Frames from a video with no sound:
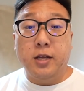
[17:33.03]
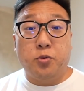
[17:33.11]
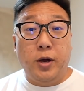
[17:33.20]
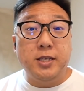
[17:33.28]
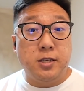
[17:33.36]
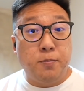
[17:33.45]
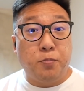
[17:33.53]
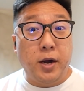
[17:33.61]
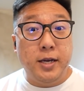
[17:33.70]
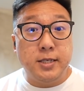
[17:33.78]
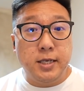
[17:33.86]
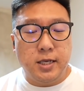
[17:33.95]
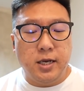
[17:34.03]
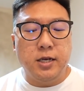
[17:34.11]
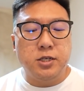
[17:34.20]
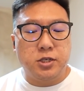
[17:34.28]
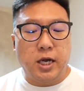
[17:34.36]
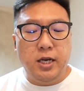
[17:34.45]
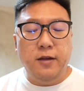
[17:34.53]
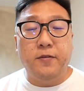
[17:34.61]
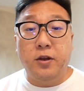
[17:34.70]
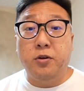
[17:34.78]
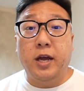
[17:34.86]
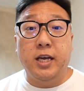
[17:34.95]
It's quite surprising, yeah. Shiny
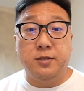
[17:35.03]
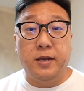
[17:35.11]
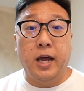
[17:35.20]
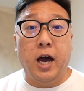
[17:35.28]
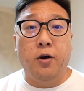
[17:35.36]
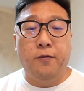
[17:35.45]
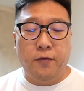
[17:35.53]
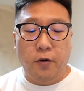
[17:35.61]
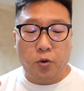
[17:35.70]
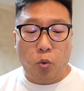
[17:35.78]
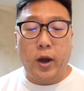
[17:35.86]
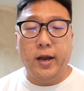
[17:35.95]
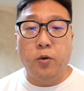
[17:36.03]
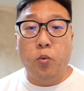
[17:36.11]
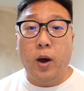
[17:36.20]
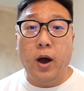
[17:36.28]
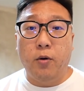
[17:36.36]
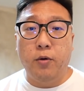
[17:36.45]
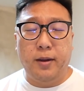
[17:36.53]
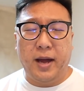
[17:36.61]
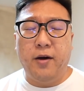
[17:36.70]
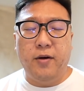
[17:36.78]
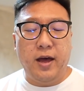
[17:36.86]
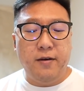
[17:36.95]
Venona has been out for quite a while already.
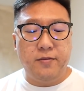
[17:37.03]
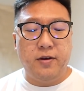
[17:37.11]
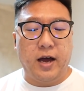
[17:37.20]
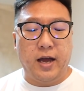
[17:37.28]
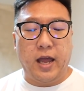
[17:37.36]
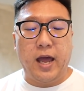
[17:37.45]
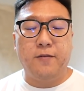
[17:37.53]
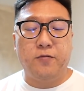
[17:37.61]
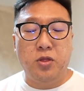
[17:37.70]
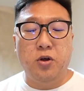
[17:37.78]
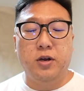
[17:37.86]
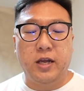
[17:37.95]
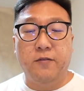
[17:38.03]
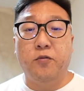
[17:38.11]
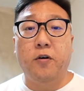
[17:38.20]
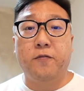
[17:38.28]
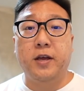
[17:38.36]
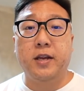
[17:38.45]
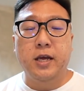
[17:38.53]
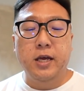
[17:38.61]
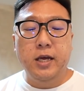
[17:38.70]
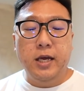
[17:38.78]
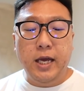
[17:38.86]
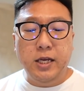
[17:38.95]
However, I have not evolved it
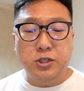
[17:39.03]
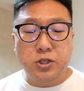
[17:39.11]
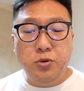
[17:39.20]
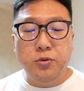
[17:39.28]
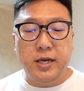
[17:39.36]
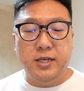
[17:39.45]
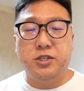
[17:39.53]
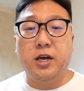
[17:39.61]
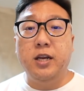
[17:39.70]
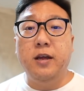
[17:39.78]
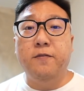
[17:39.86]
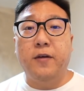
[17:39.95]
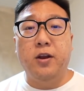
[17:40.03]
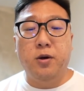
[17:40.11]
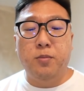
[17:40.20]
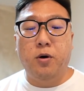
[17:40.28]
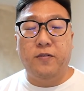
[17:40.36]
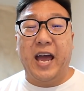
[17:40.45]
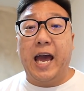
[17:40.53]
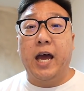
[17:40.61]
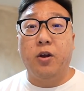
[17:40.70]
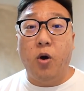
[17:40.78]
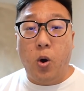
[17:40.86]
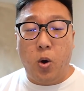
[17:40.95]
into a Shiny Venomoth
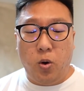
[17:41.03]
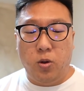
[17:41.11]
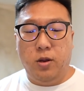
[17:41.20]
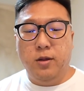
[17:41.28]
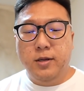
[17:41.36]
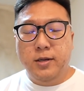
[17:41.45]
at all.